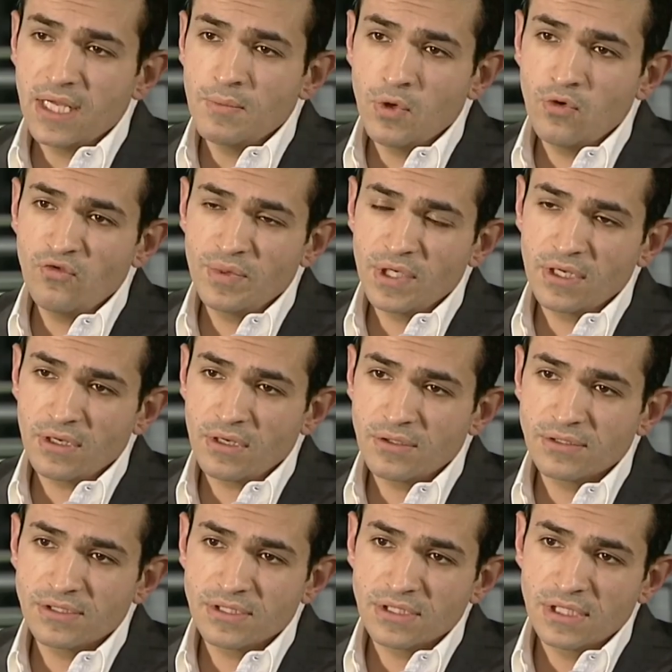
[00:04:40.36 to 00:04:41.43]
move
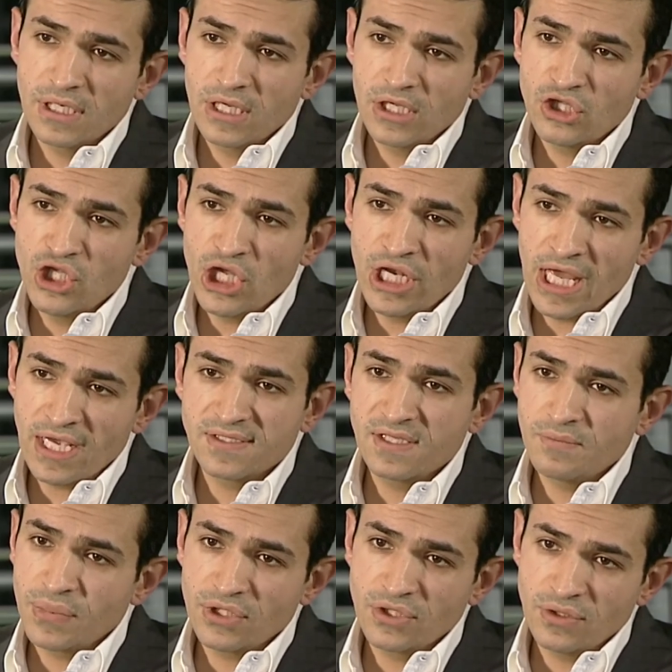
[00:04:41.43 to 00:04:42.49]
because the next
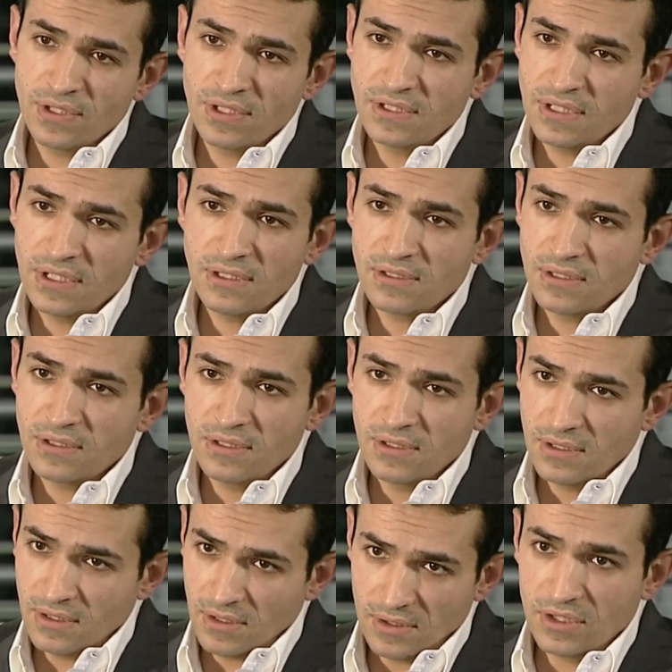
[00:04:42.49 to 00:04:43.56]
opportunity
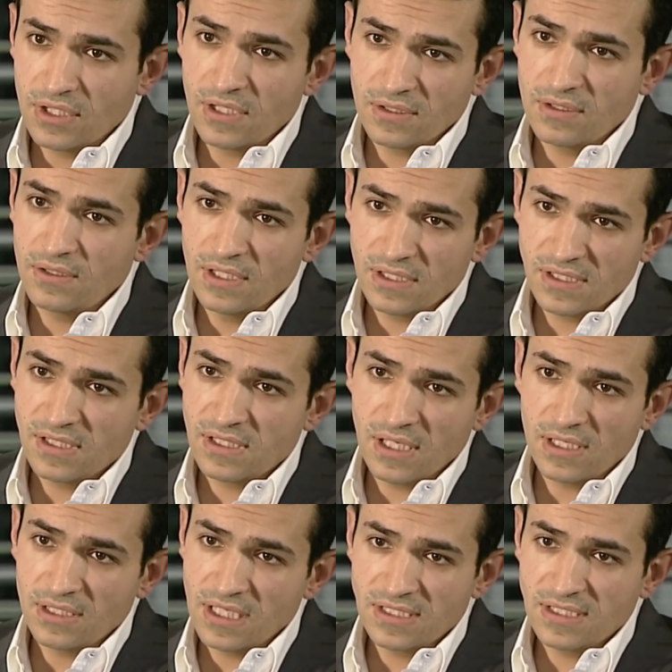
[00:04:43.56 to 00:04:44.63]

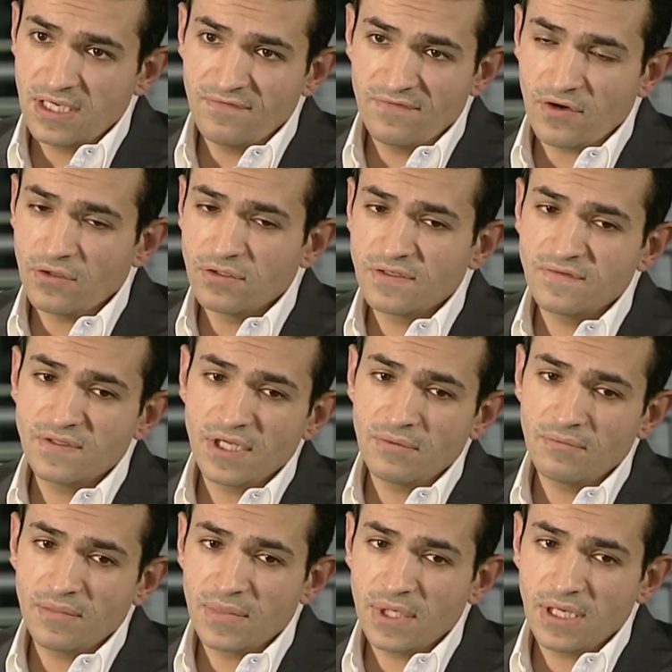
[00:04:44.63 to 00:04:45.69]
that they see in front of
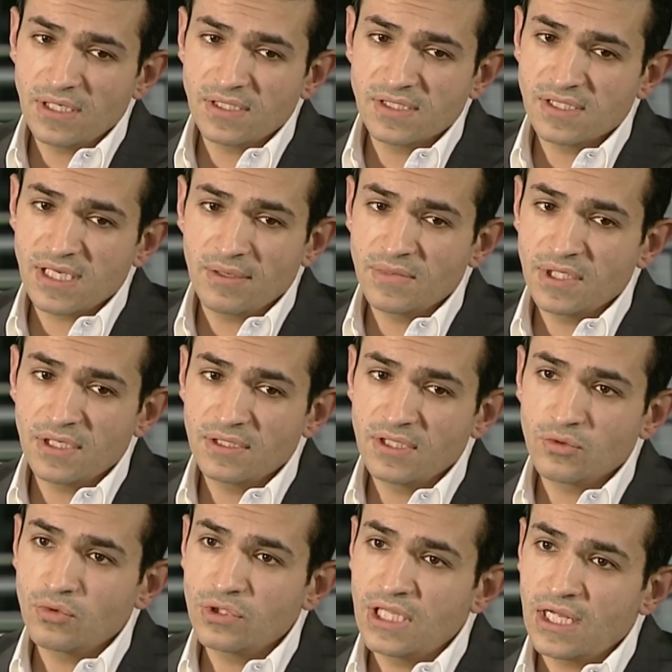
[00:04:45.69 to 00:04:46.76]
them is something
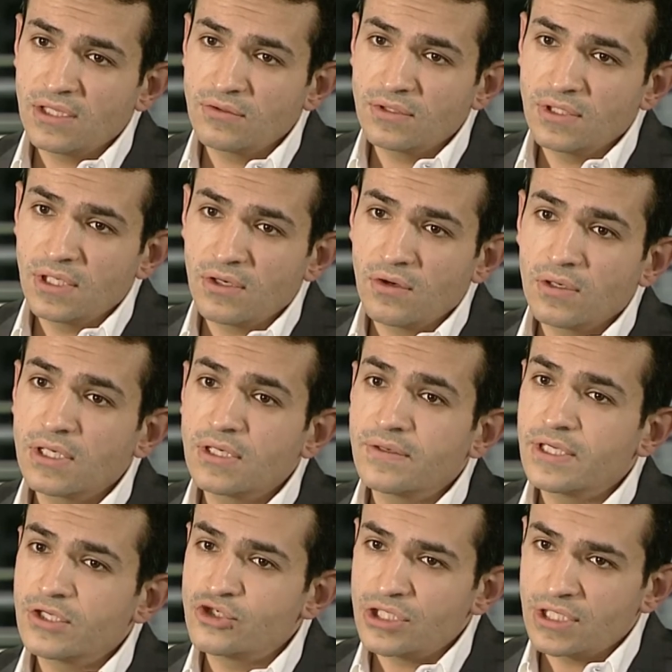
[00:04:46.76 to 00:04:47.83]
that would add to their own
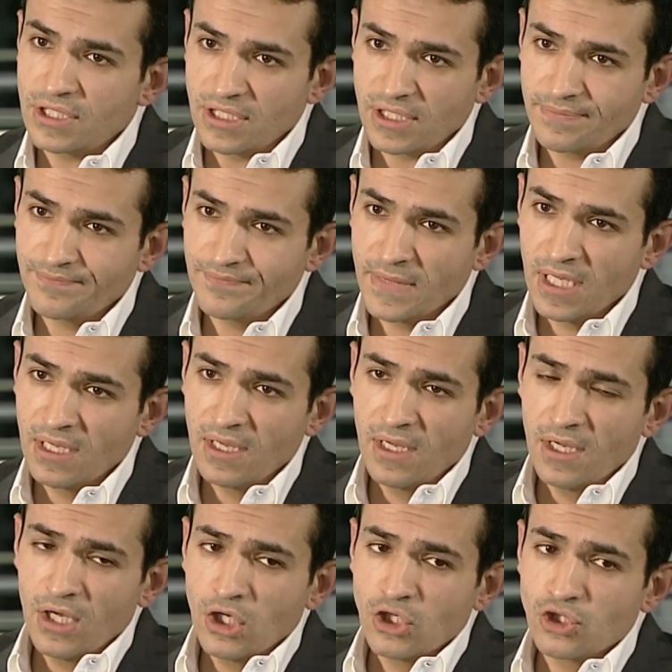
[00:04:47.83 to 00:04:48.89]
career journey.
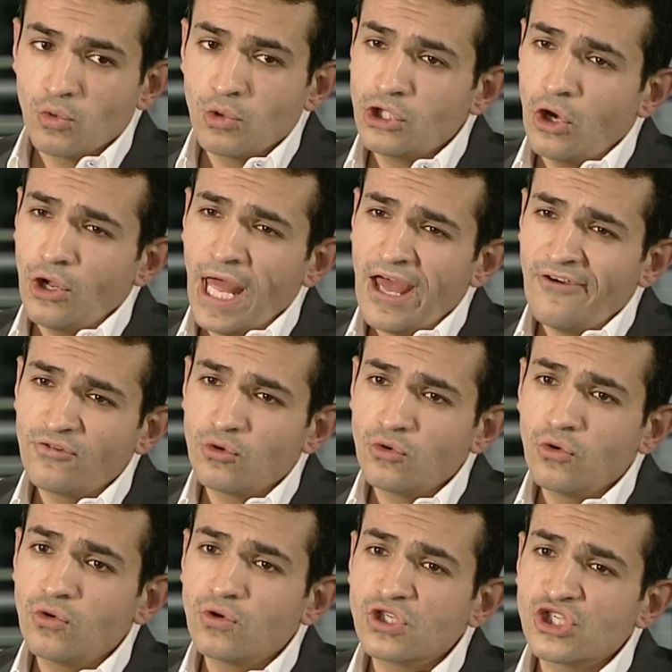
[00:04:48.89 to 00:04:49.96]
So we don't have
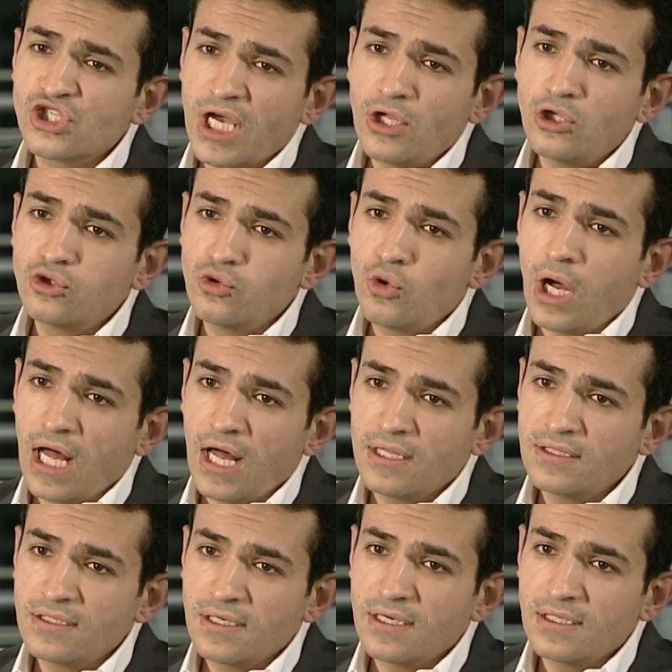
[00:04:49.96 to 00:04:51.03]
to sell too hard
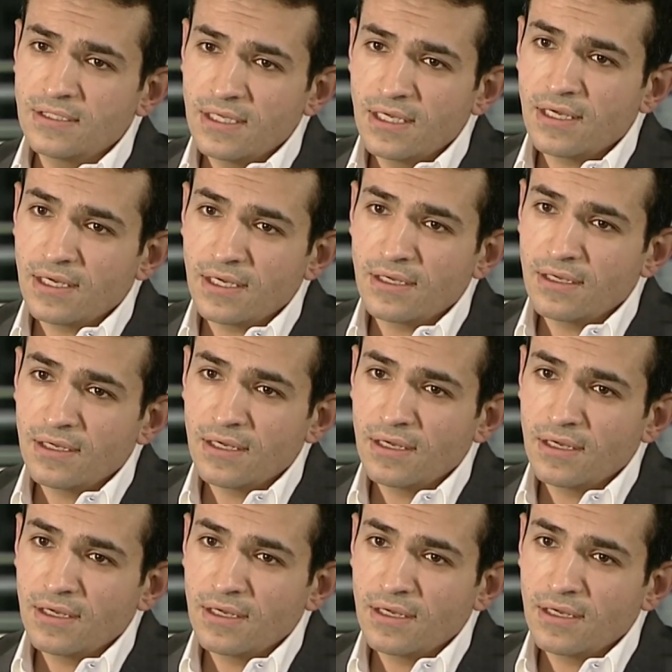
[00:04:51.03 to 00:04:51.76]
the idea